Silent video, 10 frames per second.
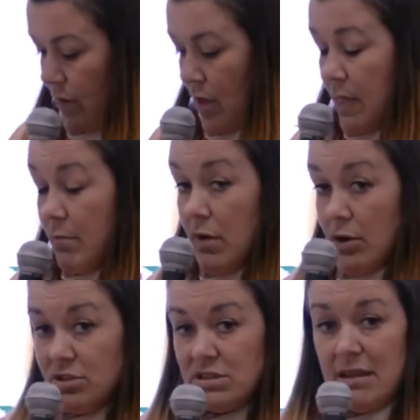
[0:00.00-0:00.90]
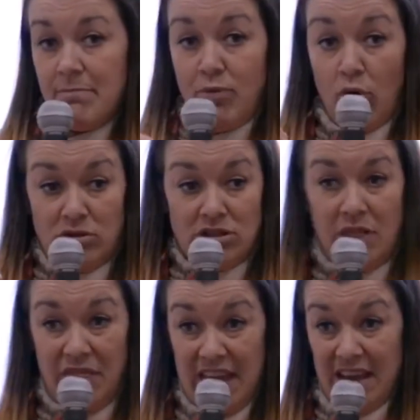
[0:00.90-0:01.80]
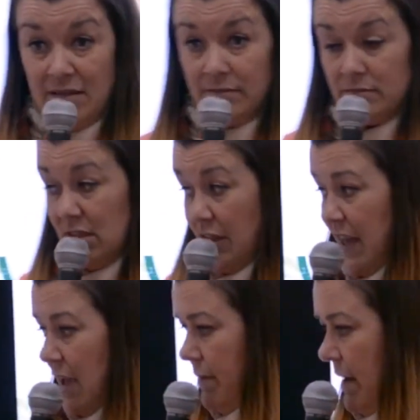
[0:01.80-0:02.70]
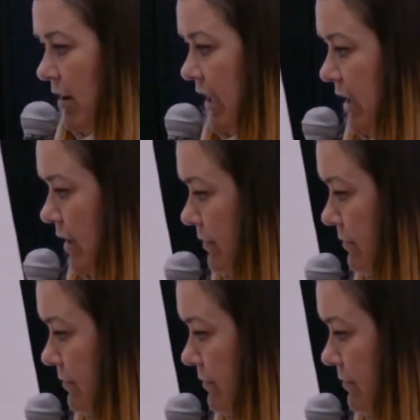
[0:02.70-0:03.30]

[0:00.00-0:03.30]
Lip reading: The most important thing to think about here